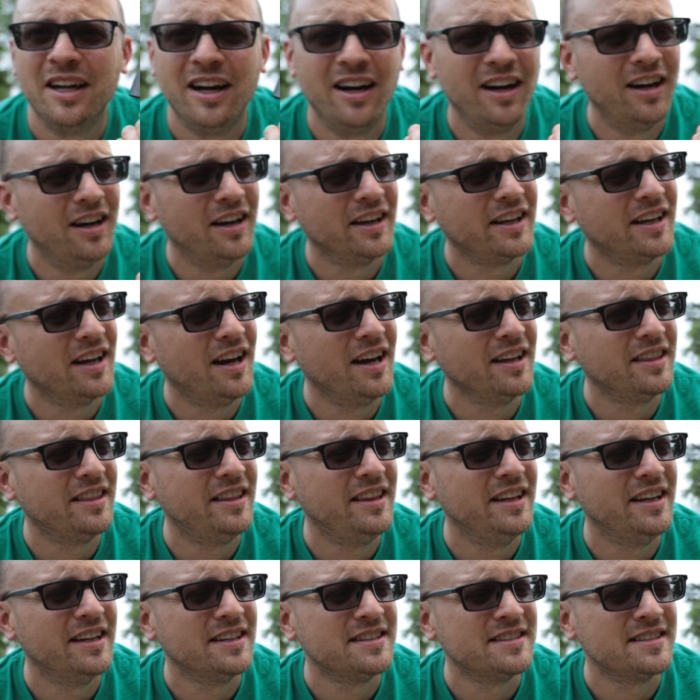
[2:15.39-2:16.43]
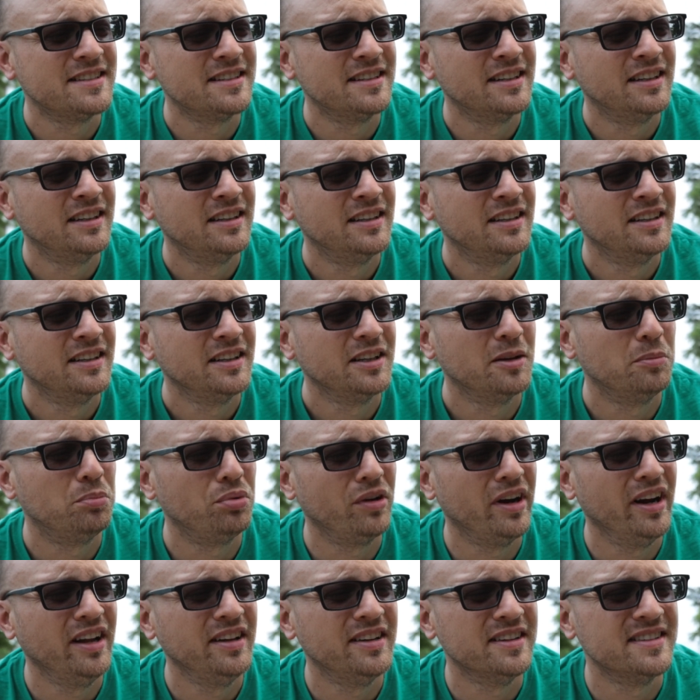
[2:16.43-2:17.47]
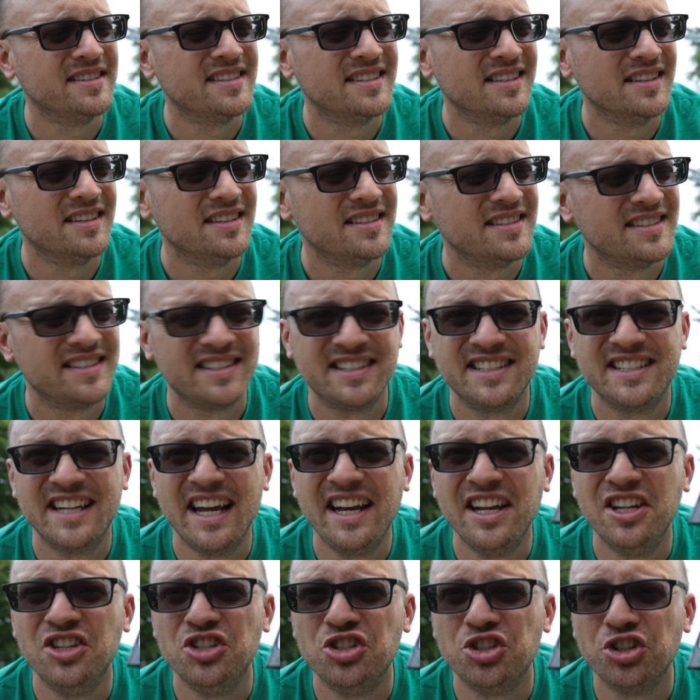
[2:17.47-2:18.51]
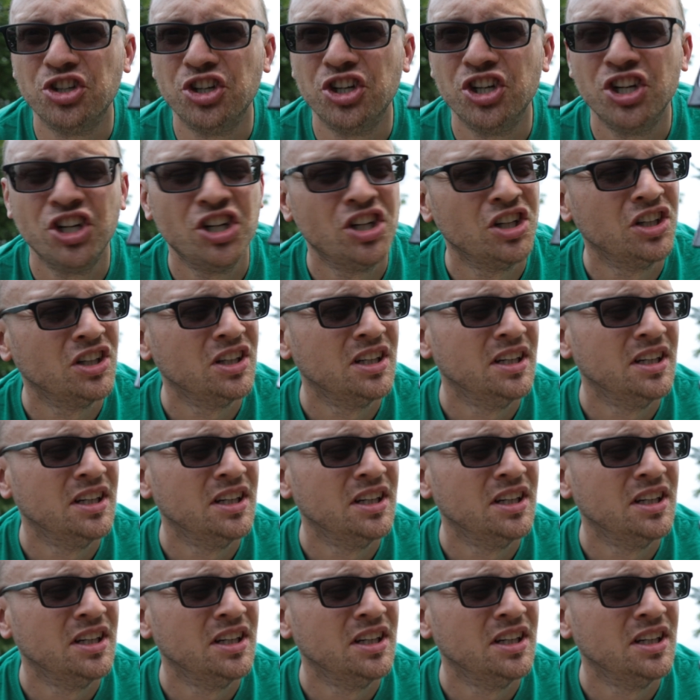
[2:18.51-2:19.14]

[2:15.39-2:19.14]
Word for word: Uh, I got this, the brand is Senninger